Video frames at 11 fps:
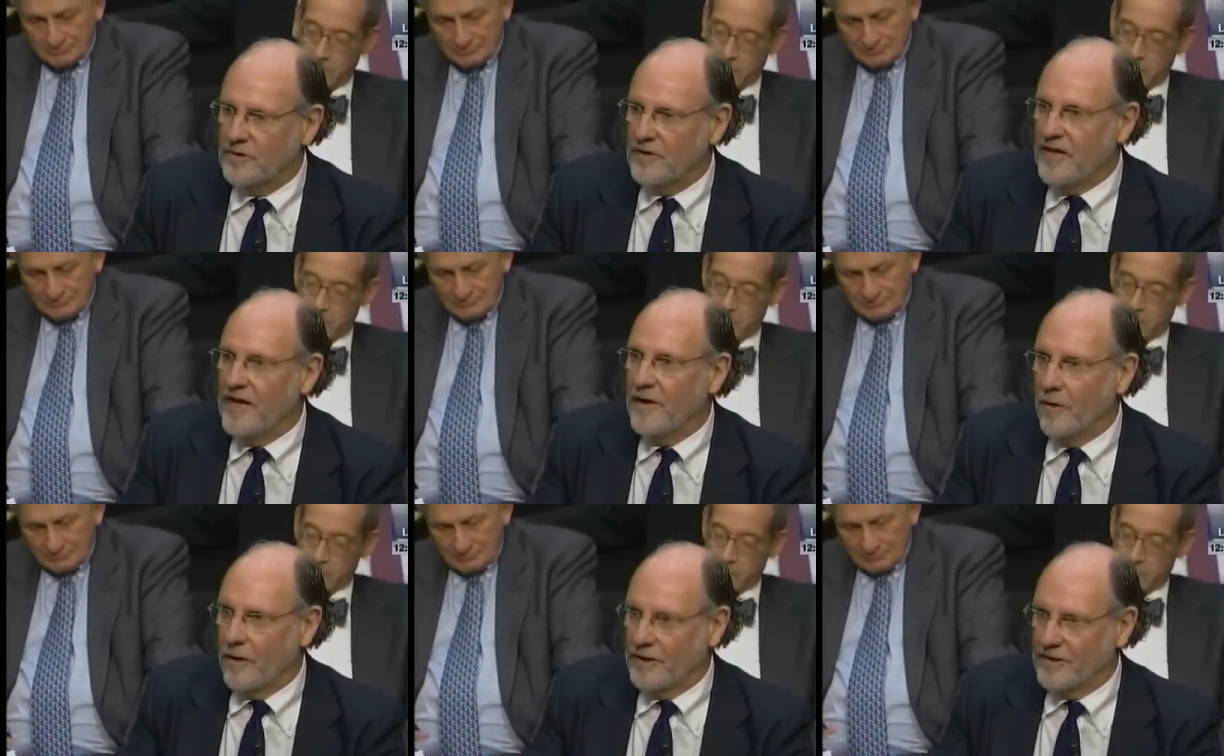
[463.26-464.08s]
Speaker 1: then
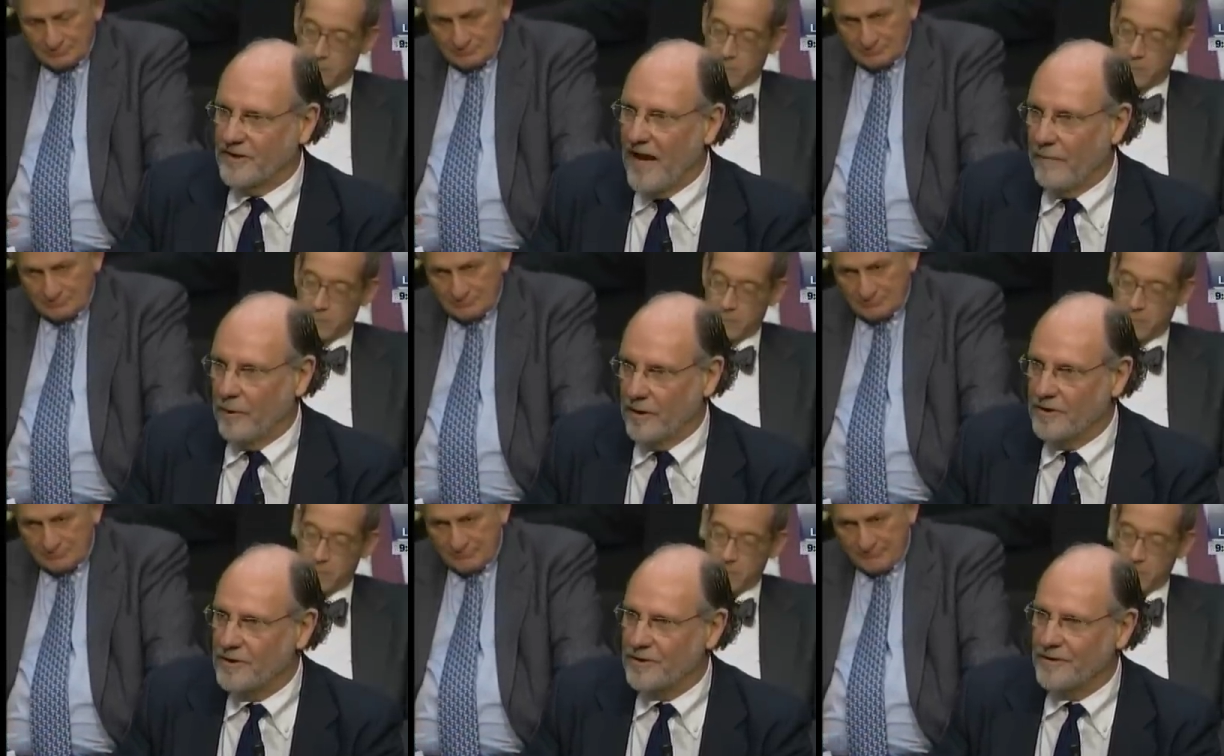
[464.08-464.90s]
are
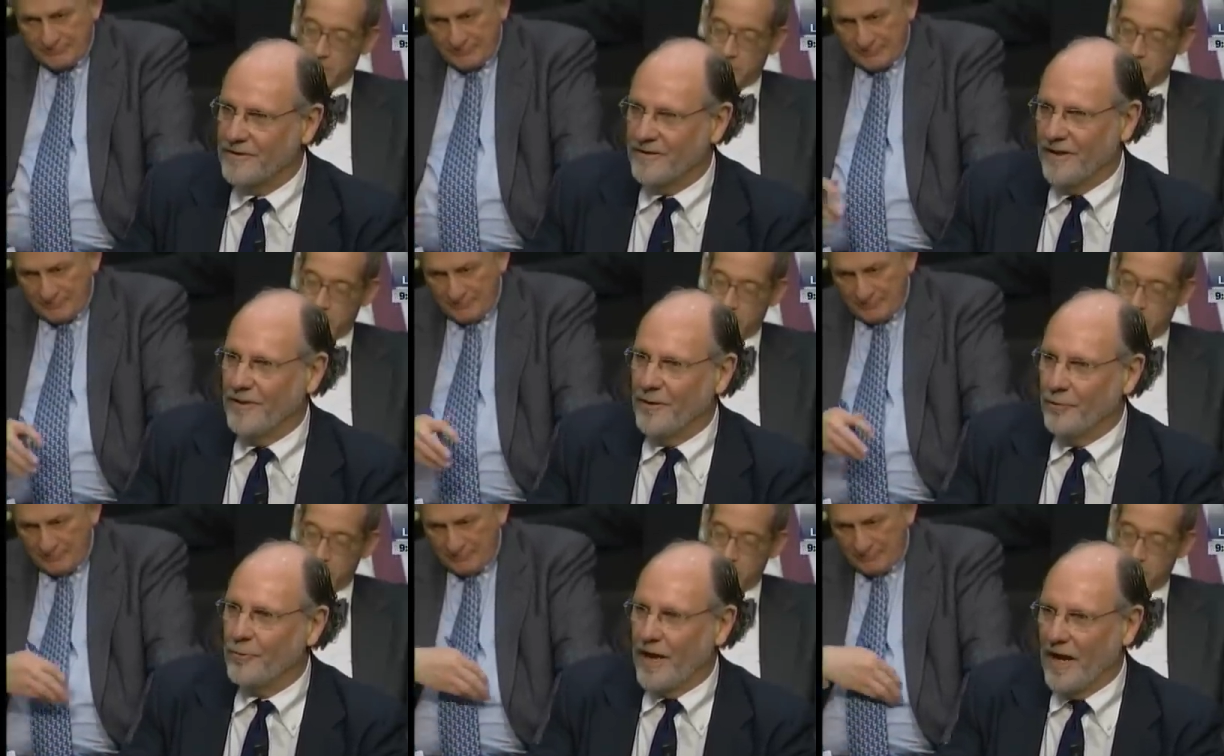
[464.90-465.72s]
established, then
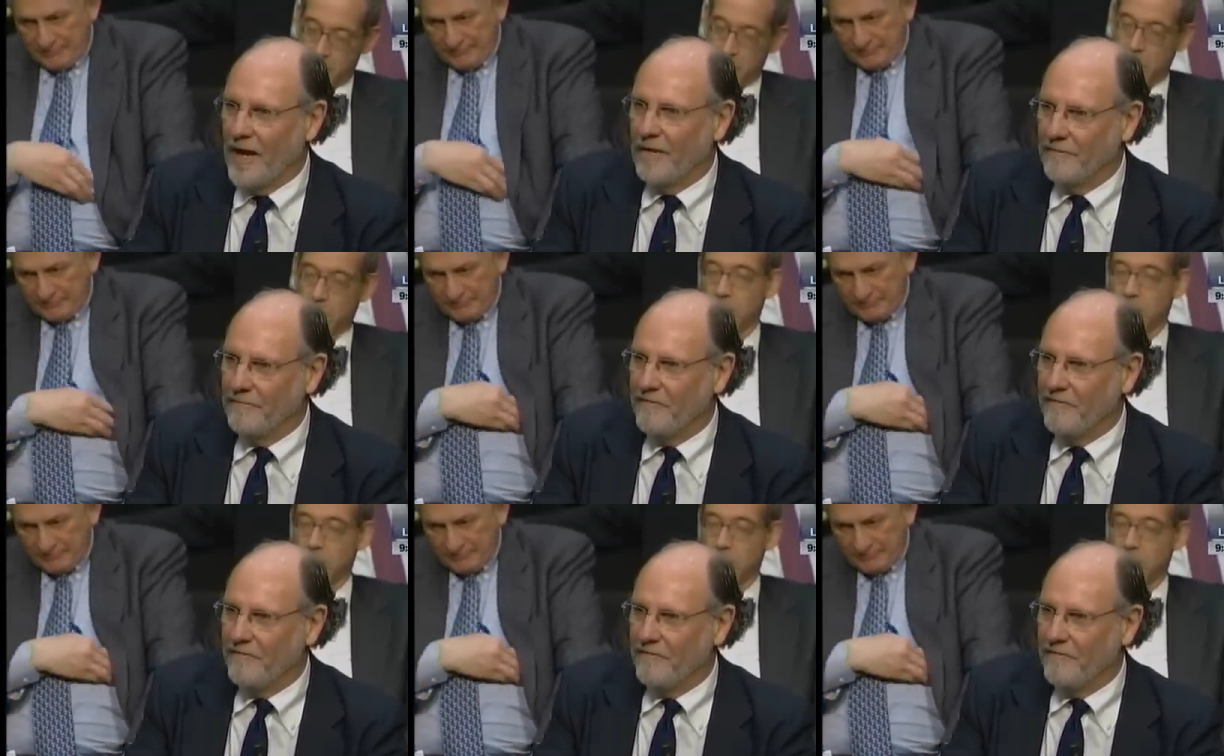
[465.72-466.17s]
you can